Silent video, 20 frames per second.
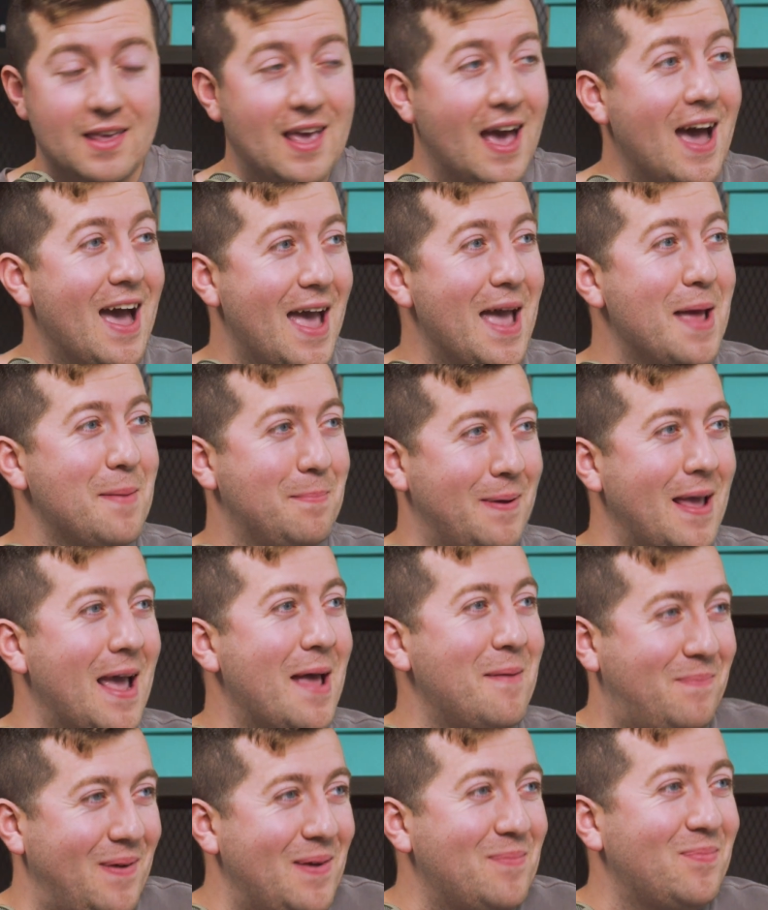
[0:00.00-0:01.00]
Yeah,
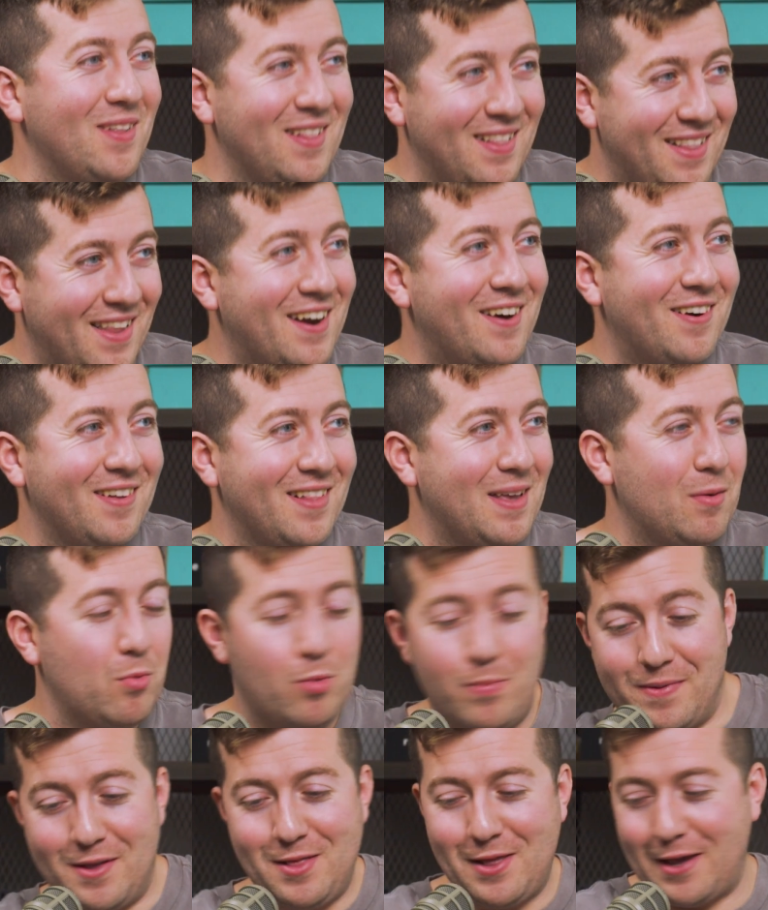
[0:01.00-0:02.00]
and people literally will be